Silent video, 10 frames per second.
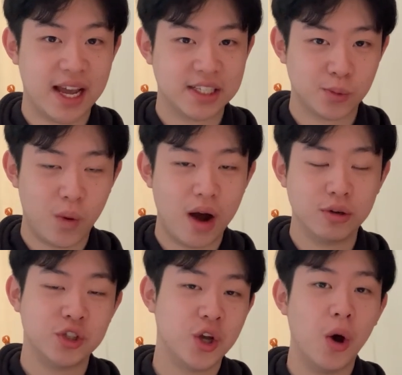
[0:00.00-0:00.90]
as
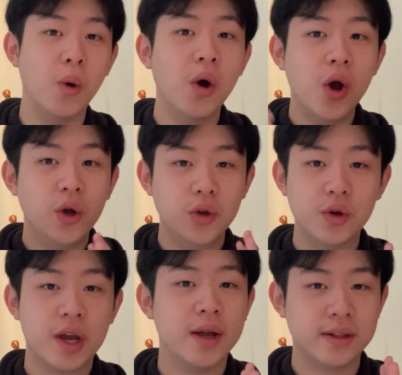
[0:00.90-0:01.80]
well. So
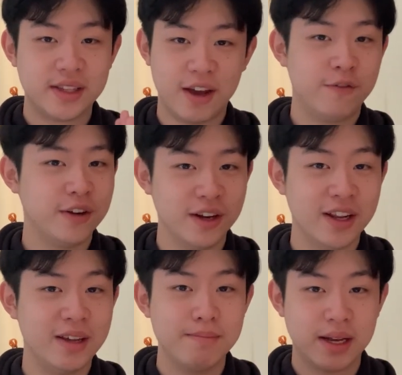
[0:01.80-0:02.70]
you can
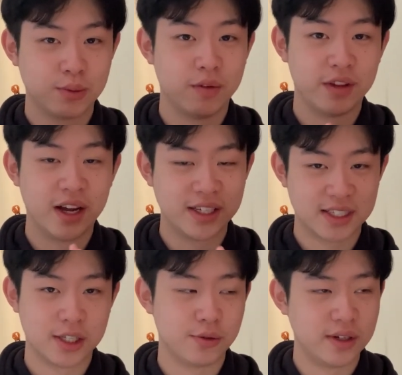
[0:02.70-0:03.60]
definitely mess with the
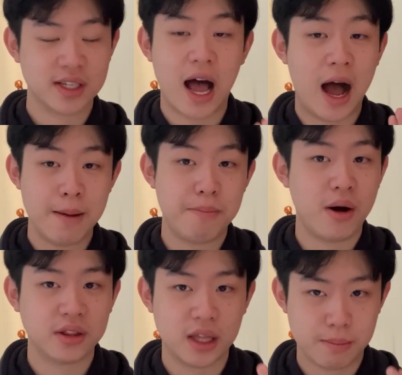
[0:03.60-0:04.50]
accessories. I
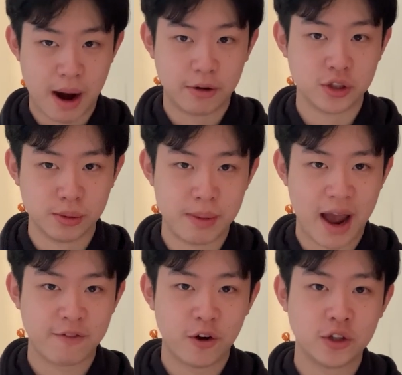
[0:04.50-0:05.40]
bought the Parachute
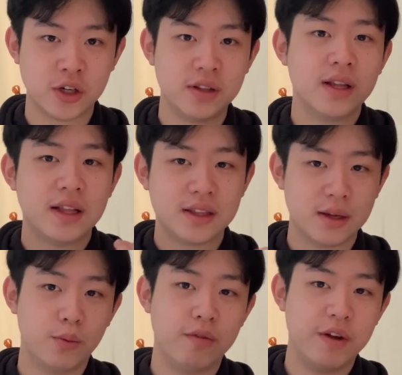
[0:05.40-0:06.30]
Pack version.
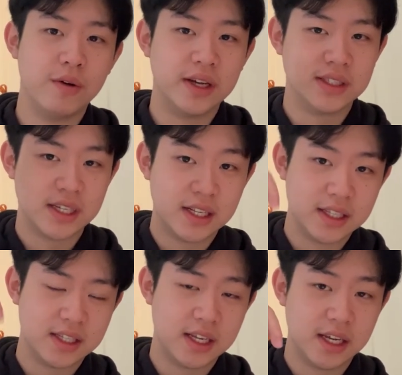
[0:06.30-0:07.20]
The review is
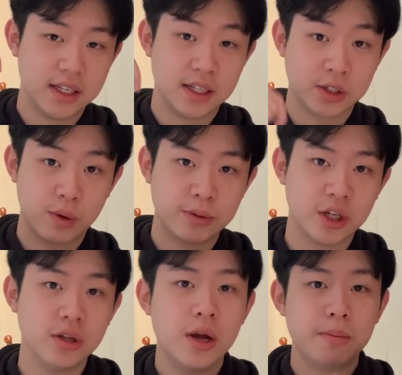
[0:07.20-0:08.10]
in the
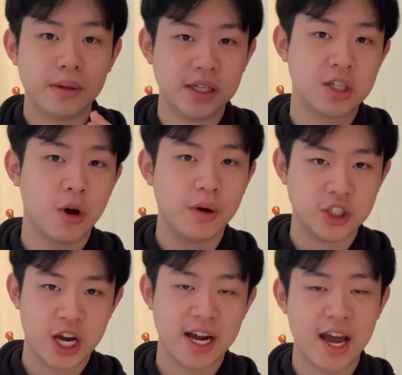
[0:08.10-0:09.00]
description. Please go
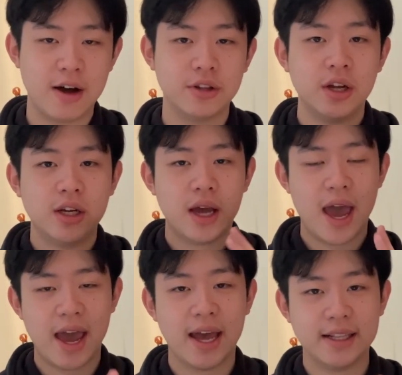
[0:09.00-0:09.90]
and check out.
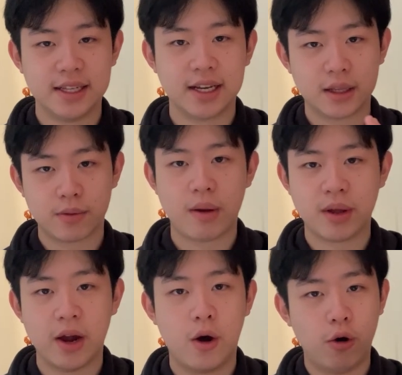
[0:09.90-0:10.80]
And the Gundam
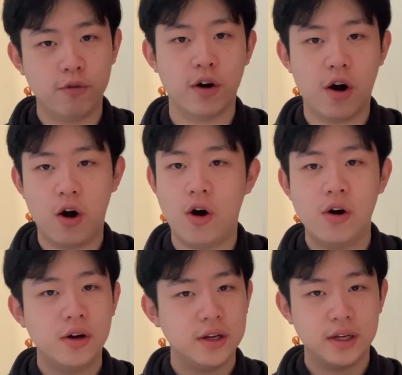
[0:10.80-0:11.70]
Ground Type overall